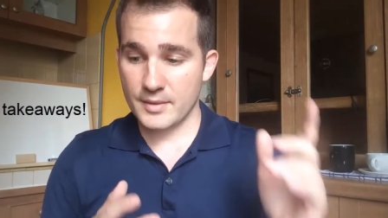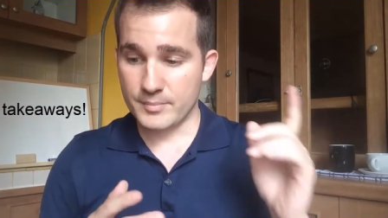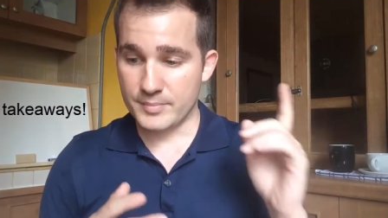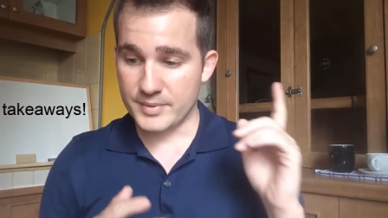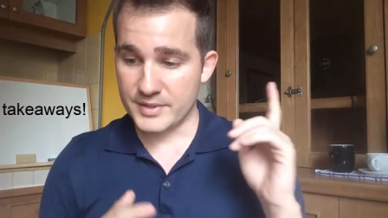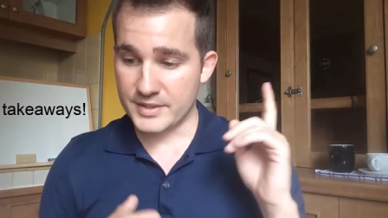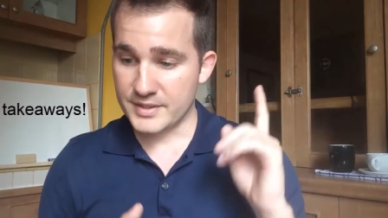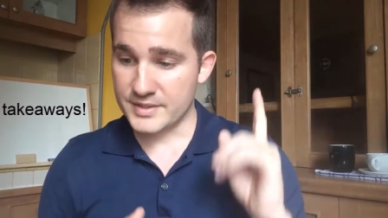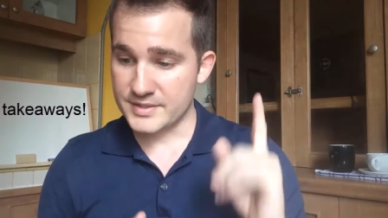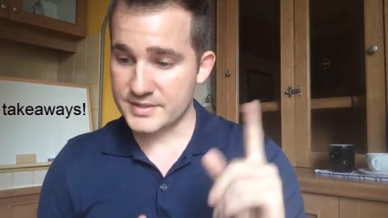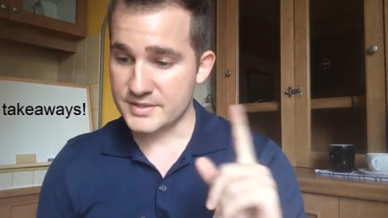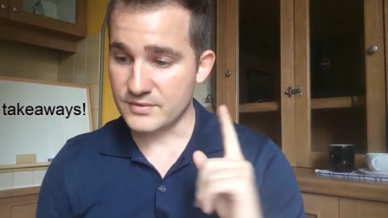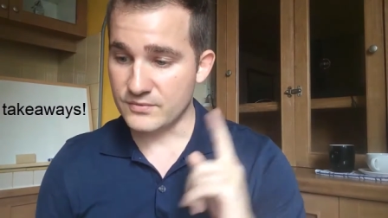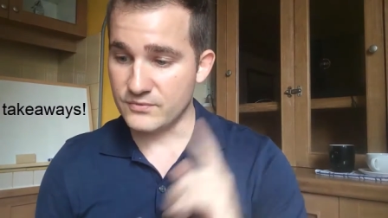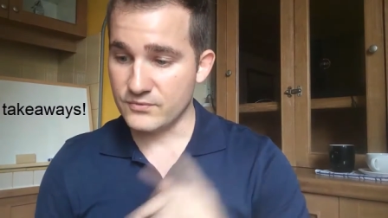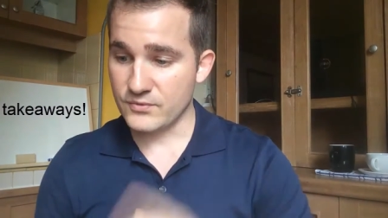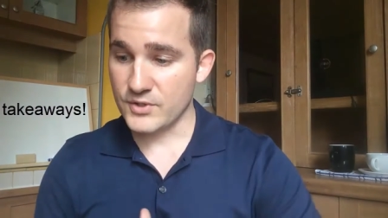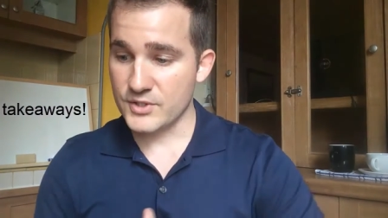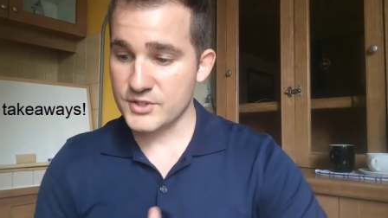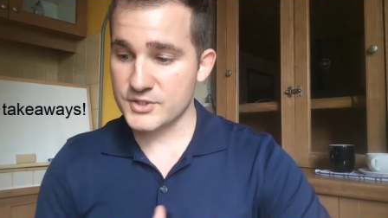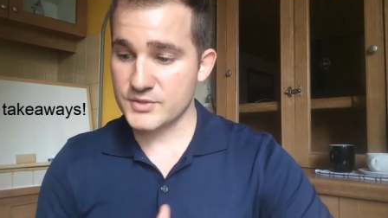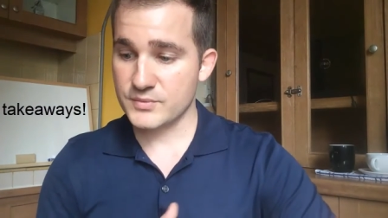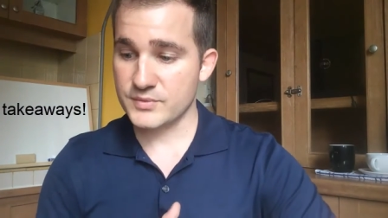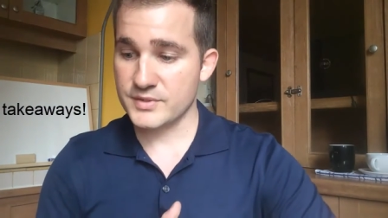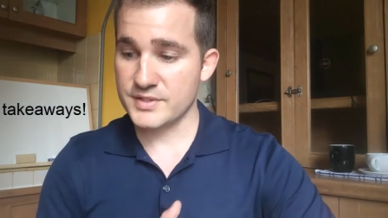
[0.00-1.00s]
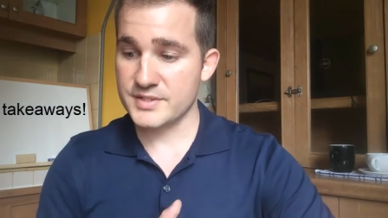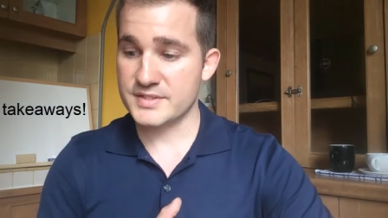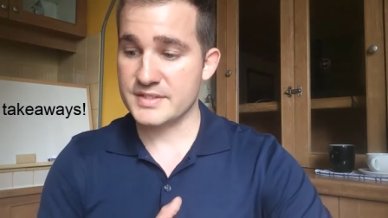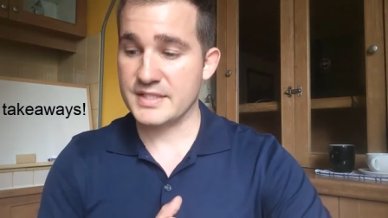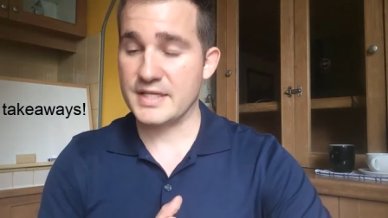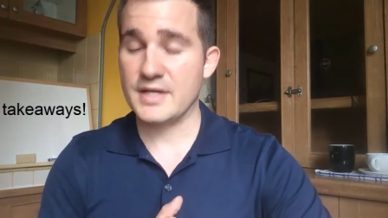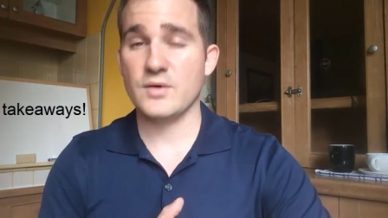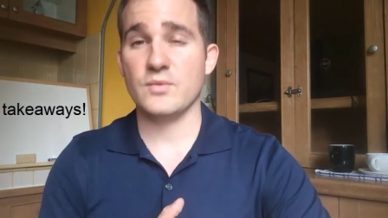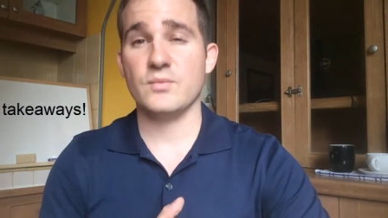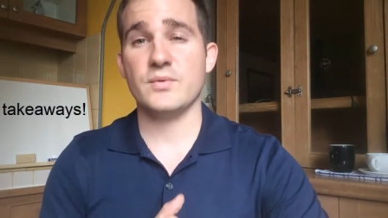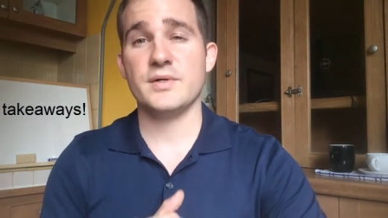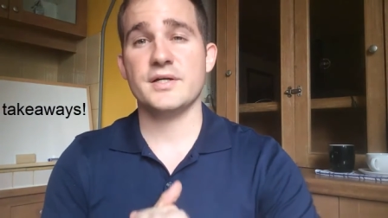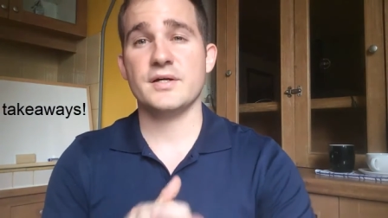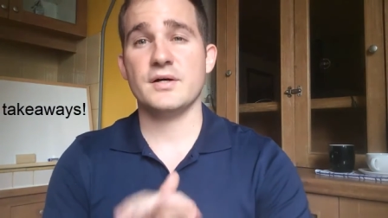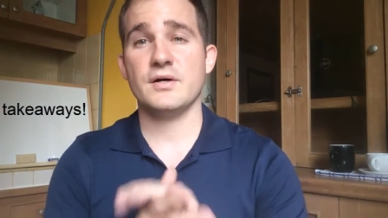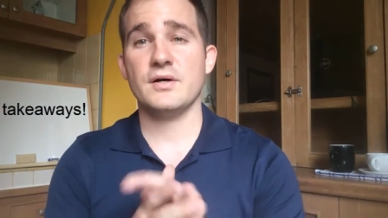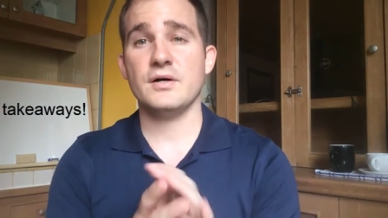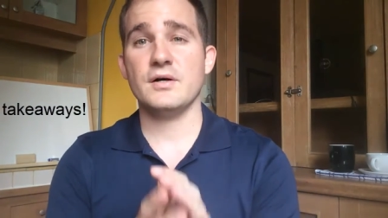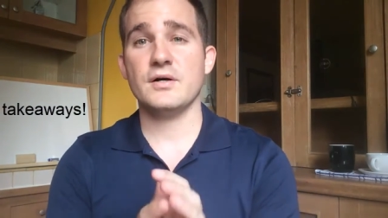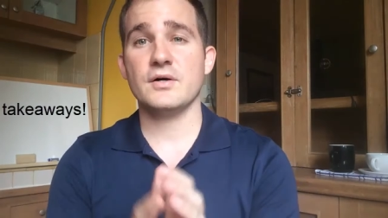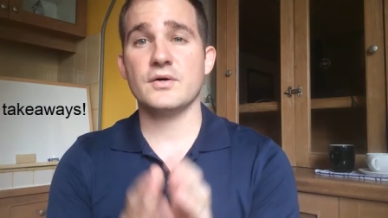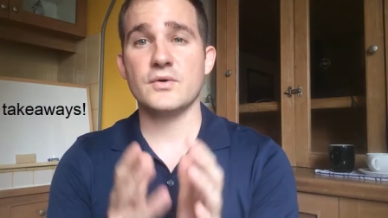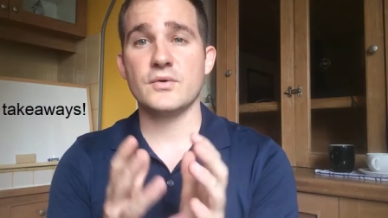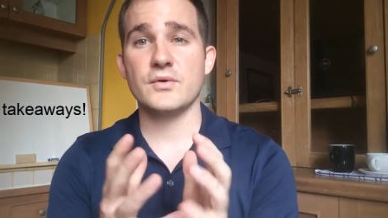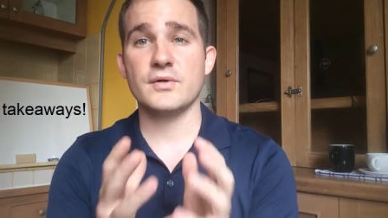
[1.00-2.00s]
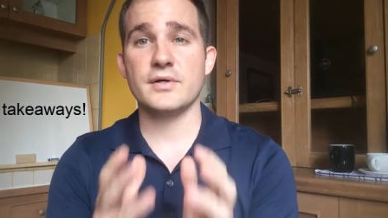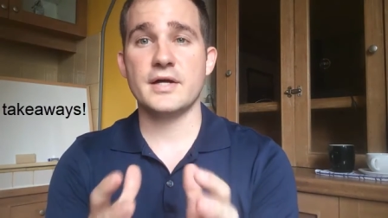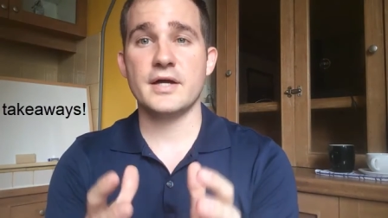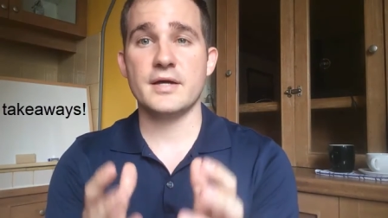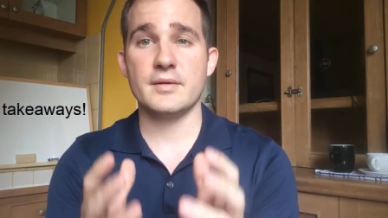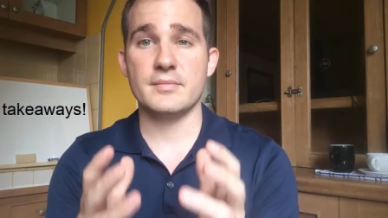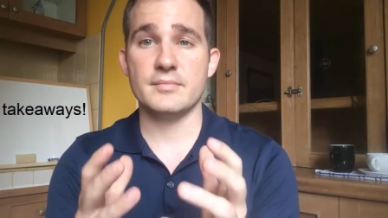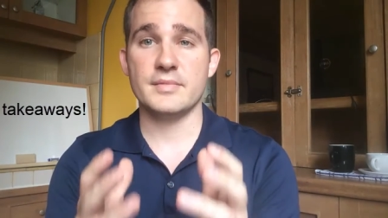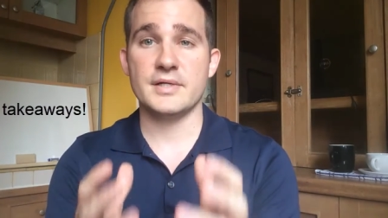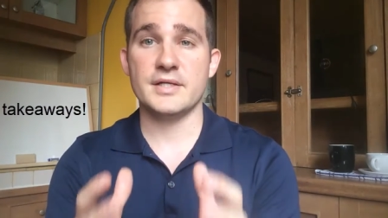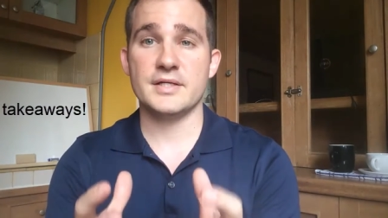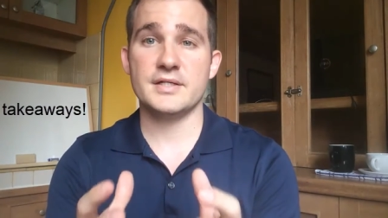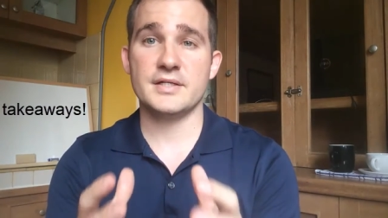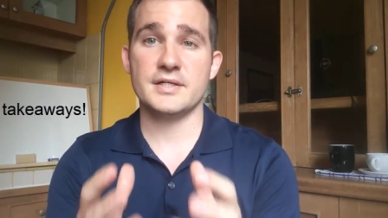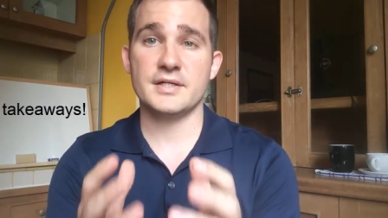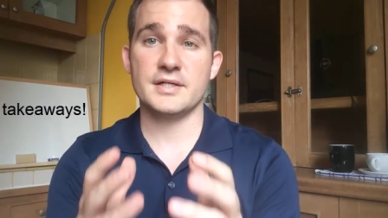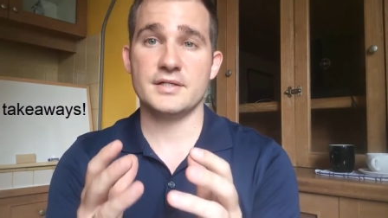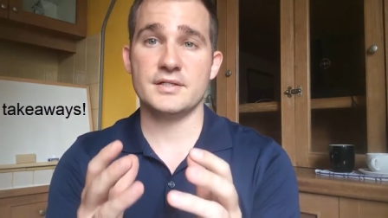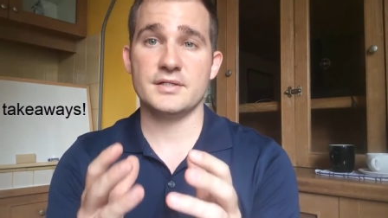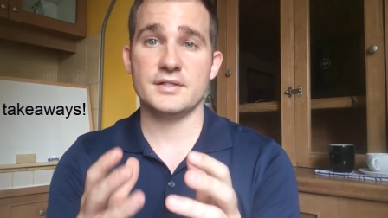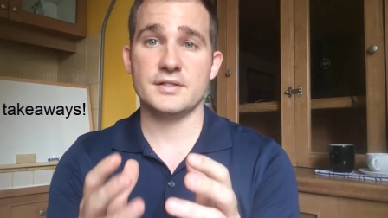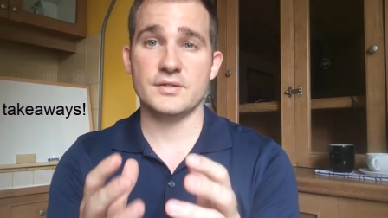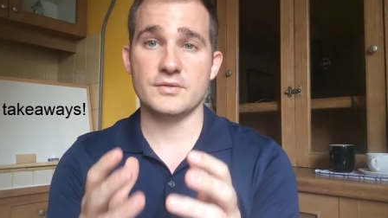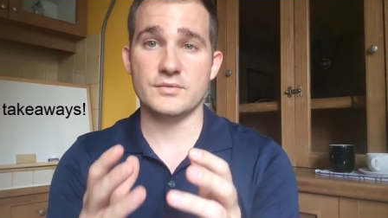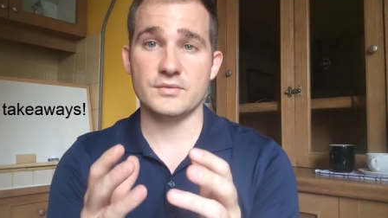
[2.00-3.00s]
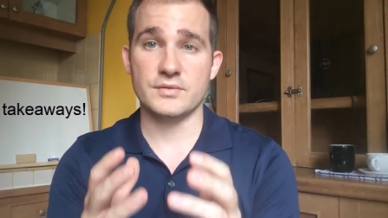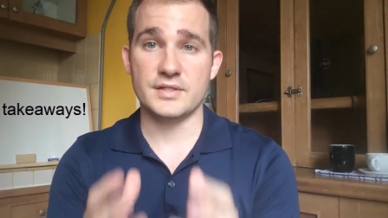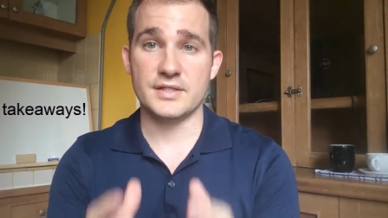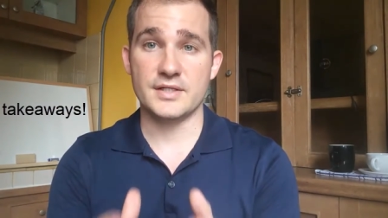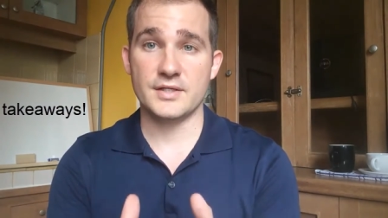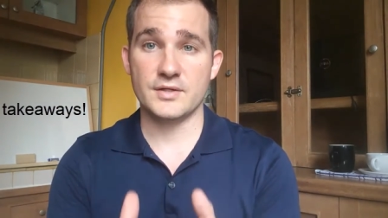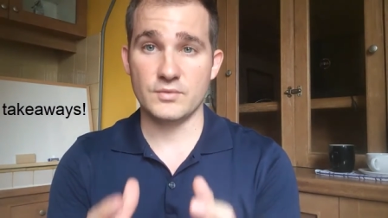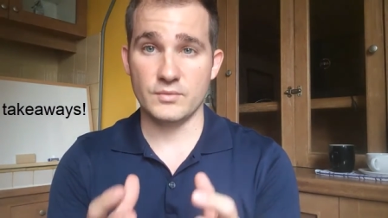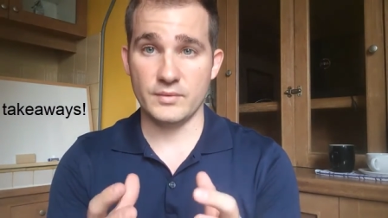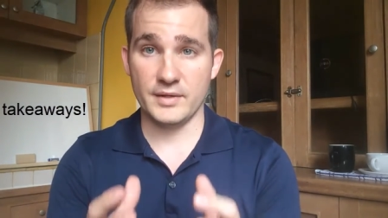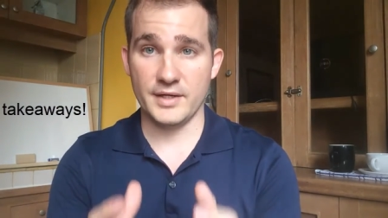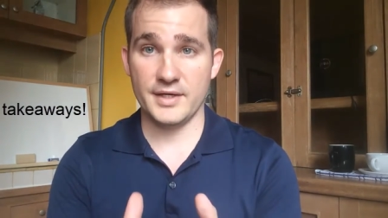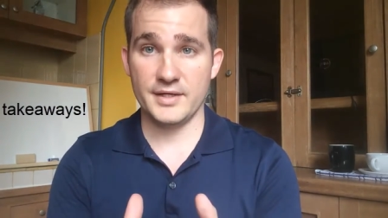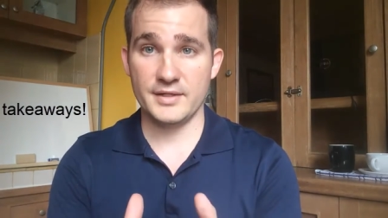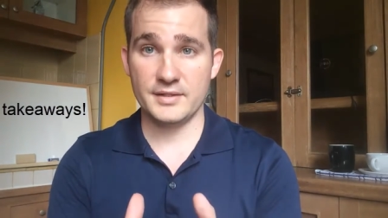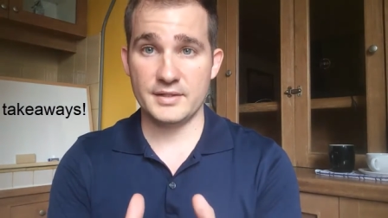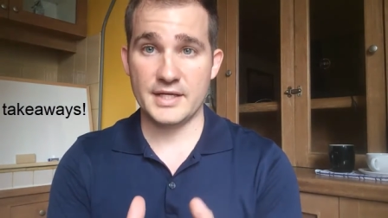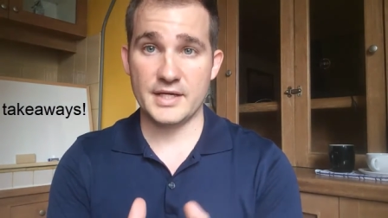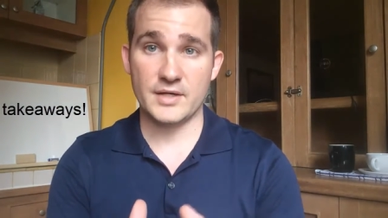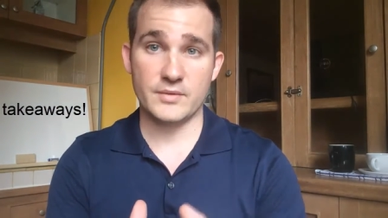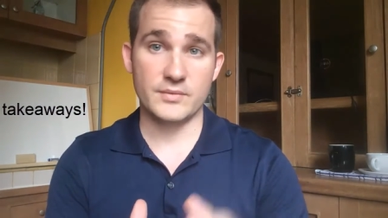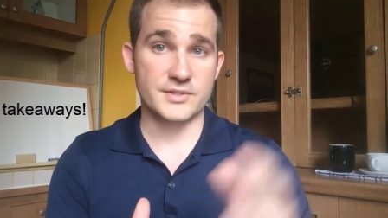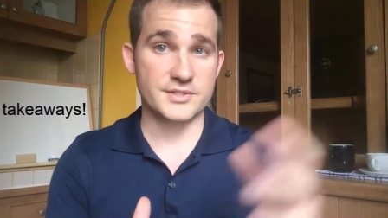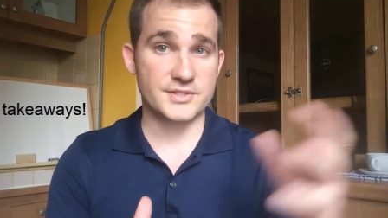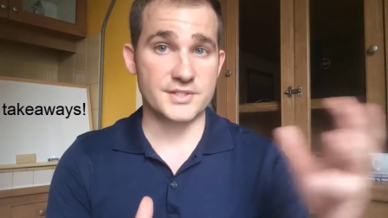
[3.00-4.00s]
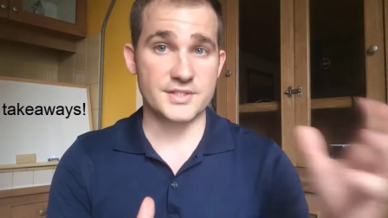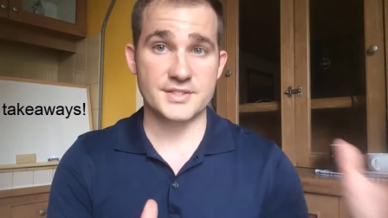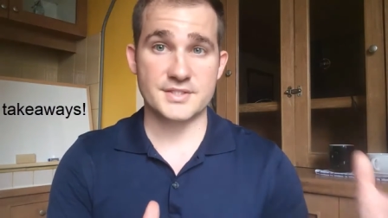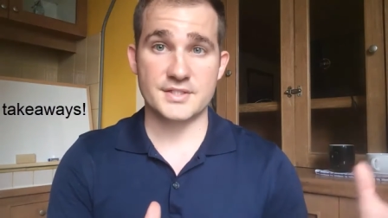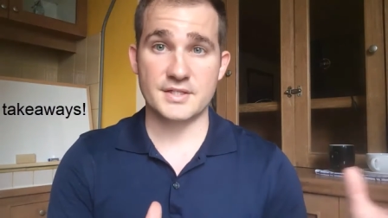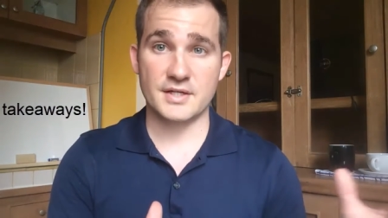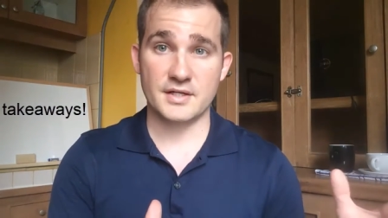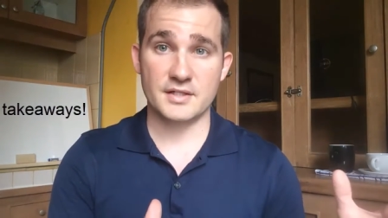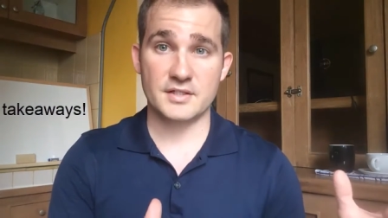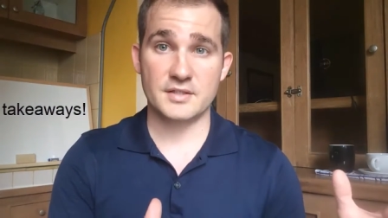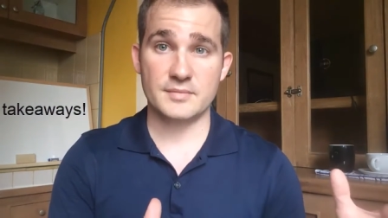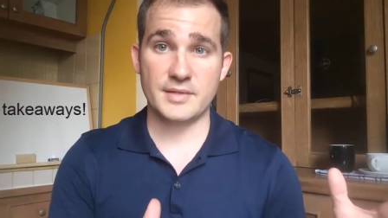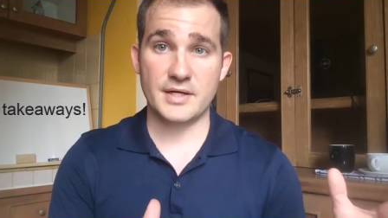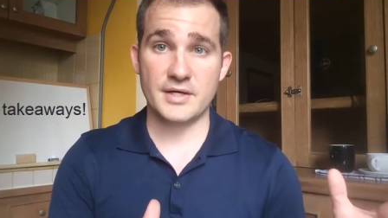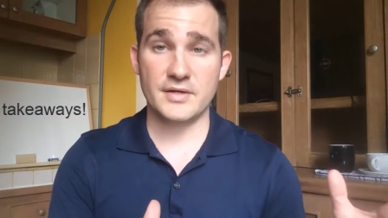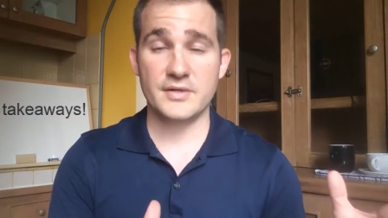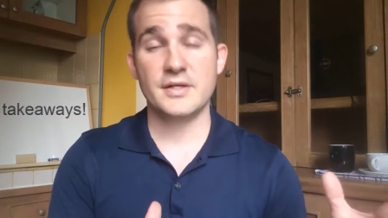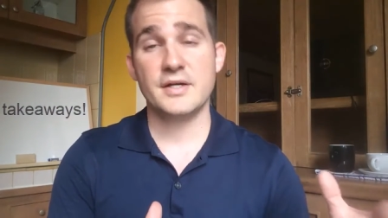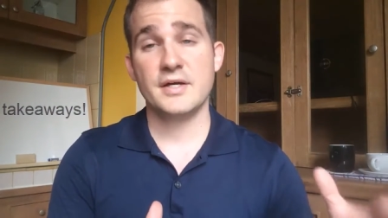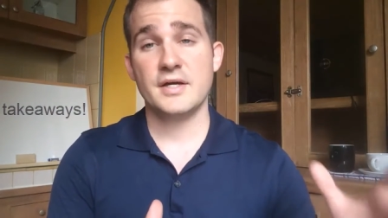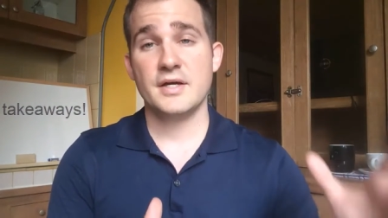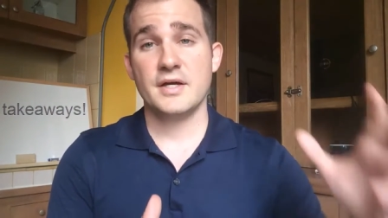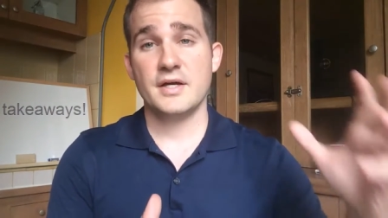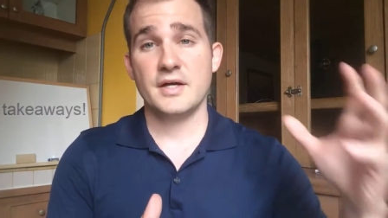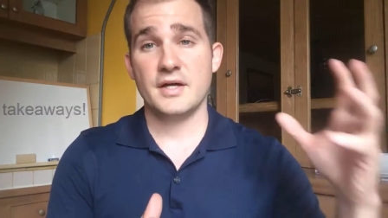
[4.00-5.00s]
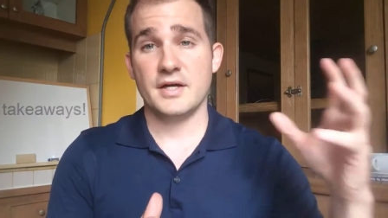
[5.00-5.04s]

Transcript: because the first one is that we all create meaning in a unique way, like we just talked about.